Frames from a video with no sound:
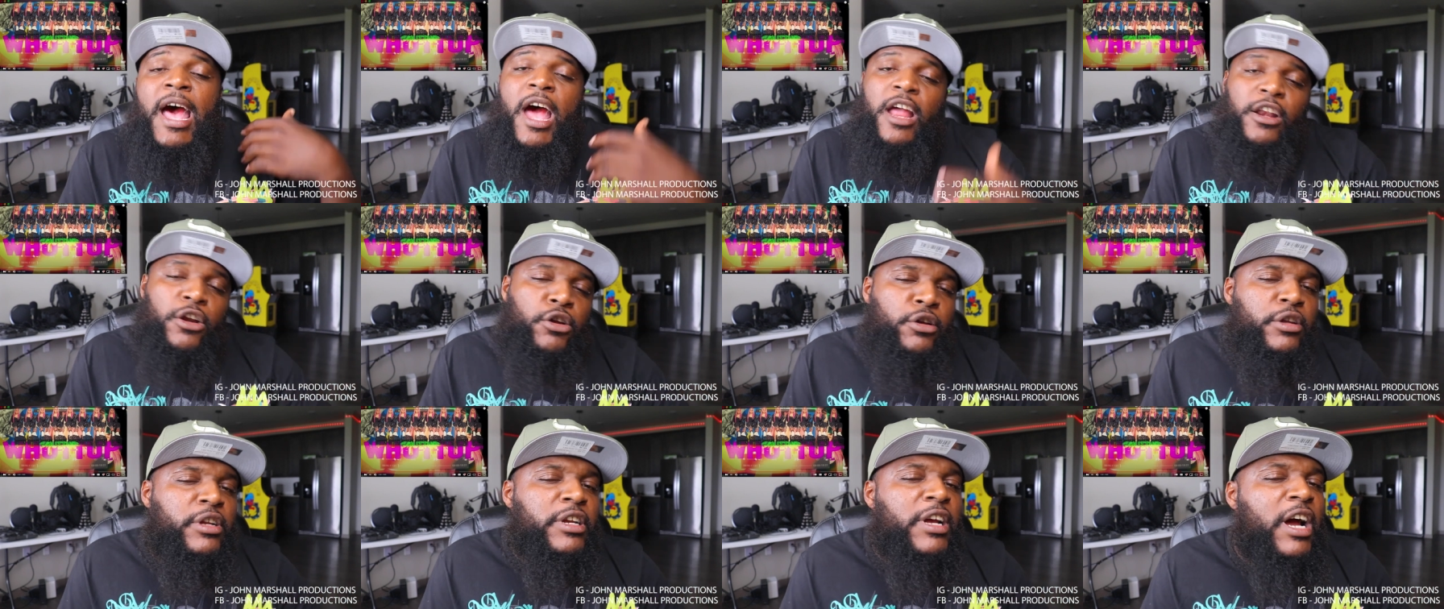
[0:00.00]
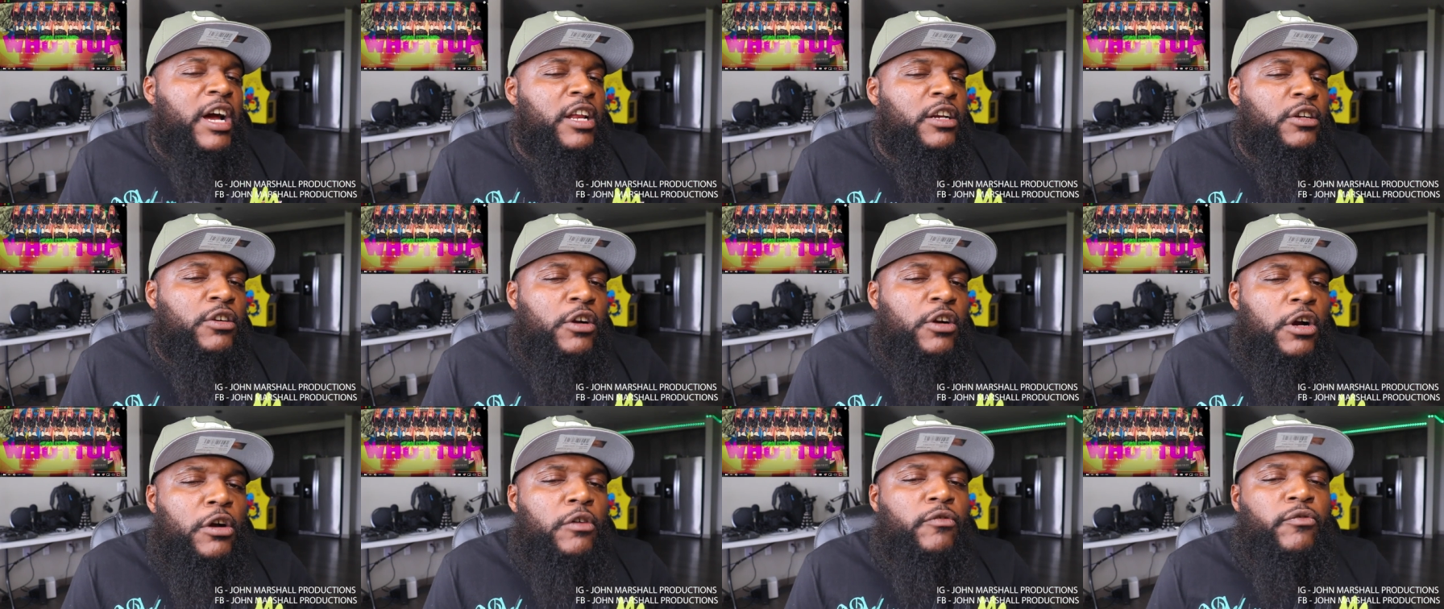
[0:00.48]
I know you got
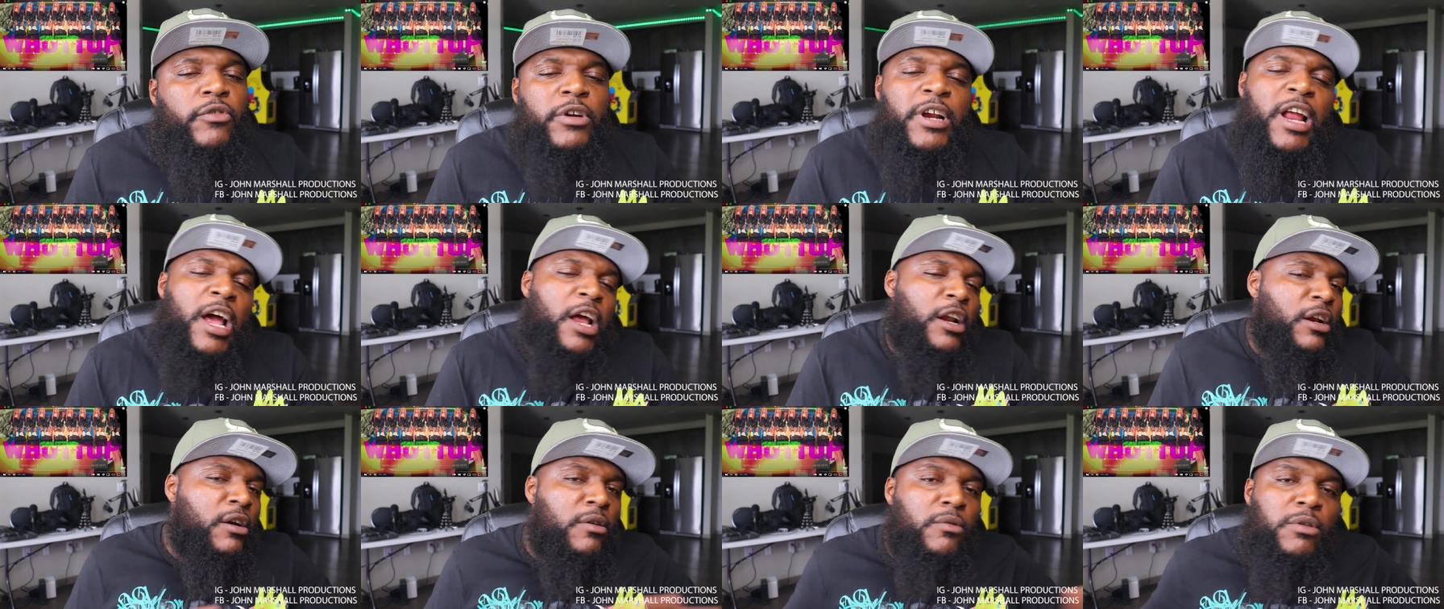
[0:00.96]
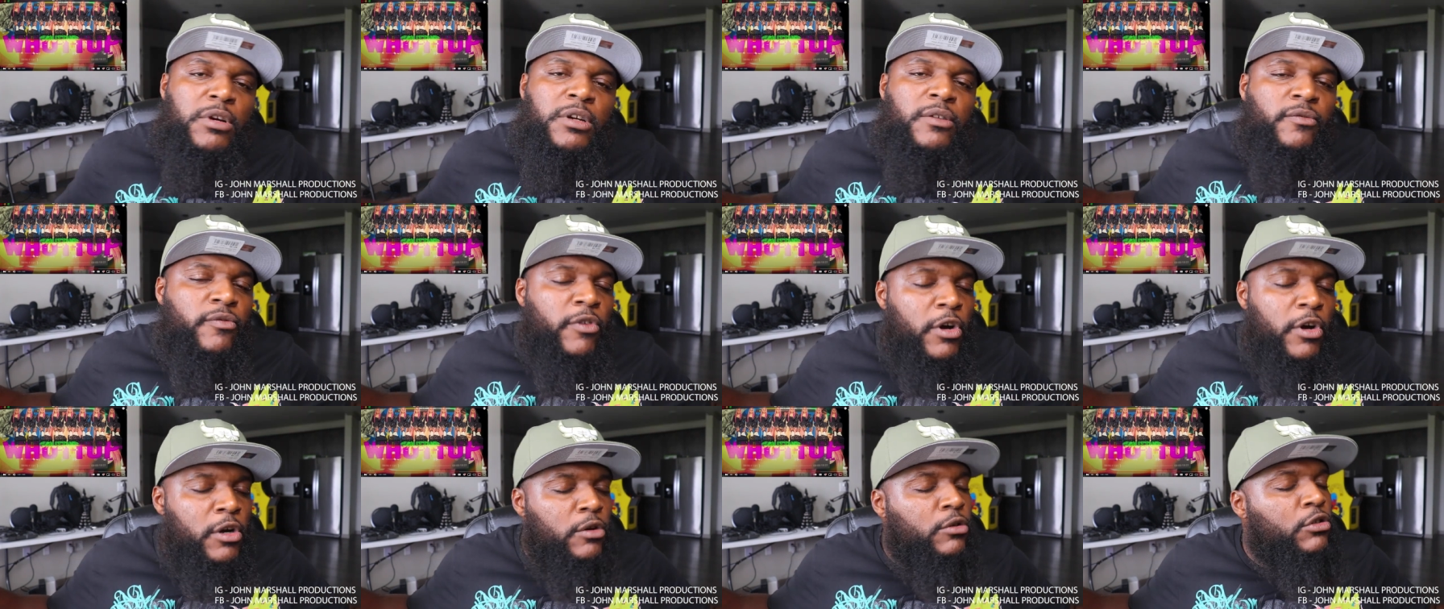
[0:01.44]
a girlfriend. I don't
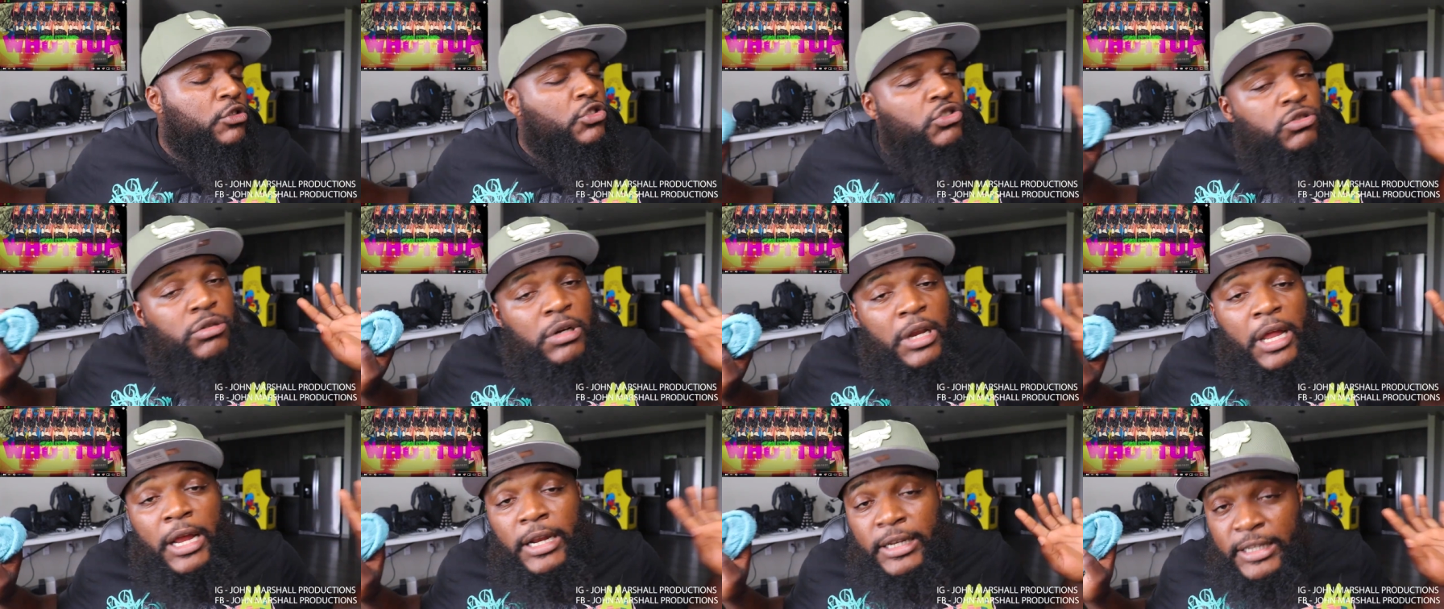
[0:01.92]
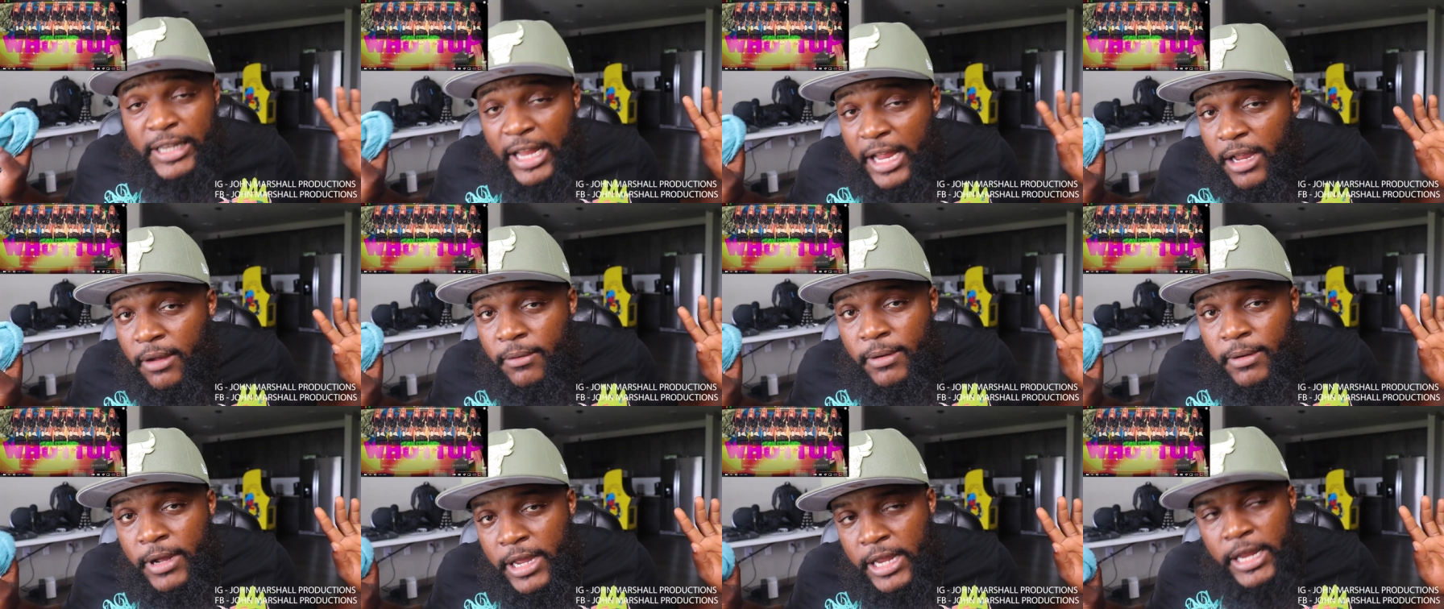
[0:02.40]
want to fuck with you like
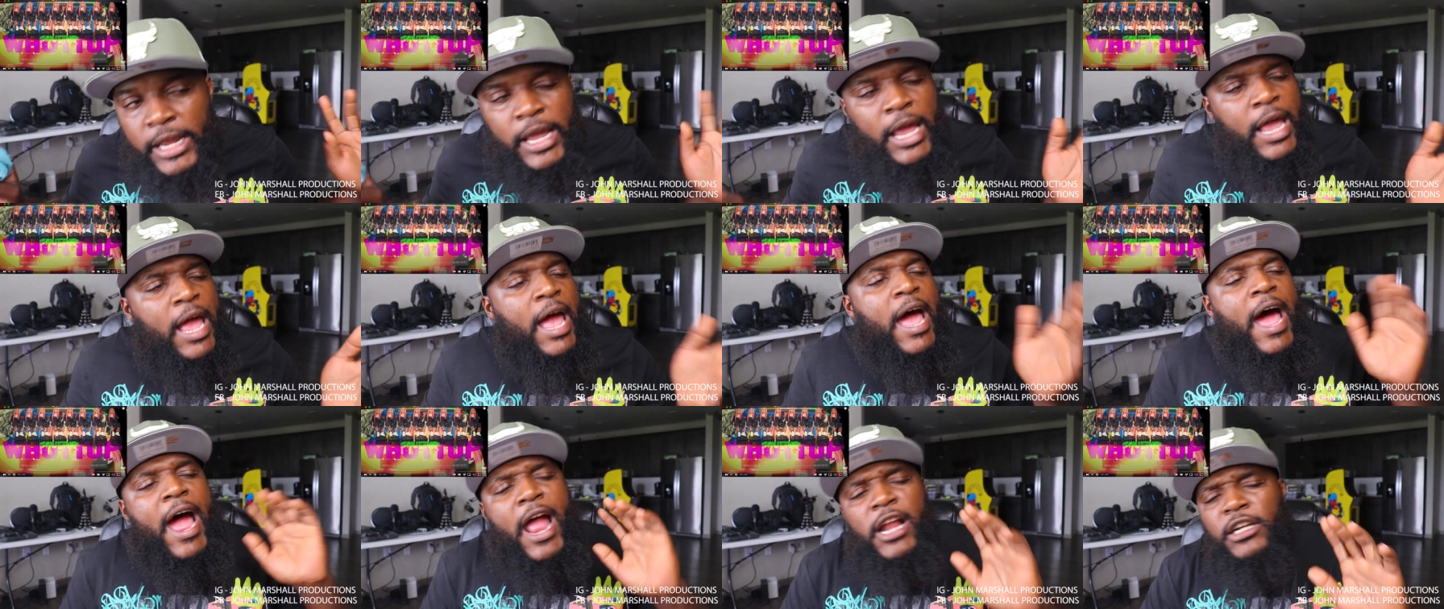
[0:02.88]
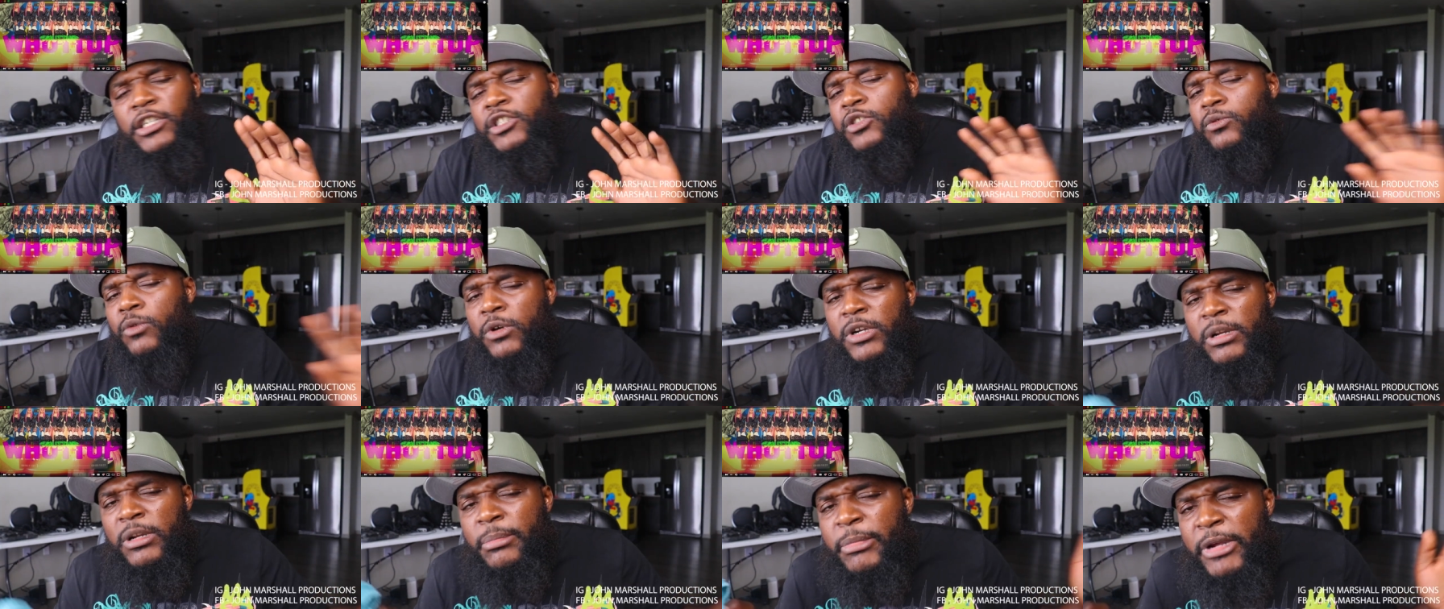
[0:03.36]
that way. I
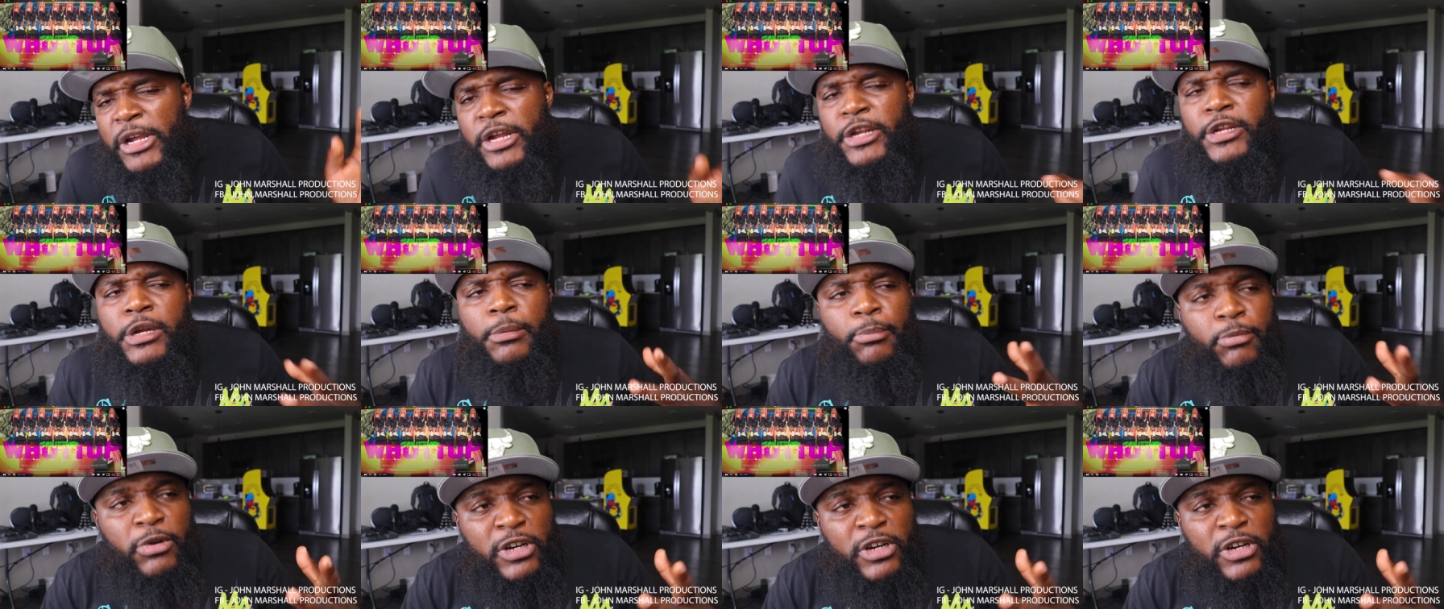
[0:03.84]
just want to be in your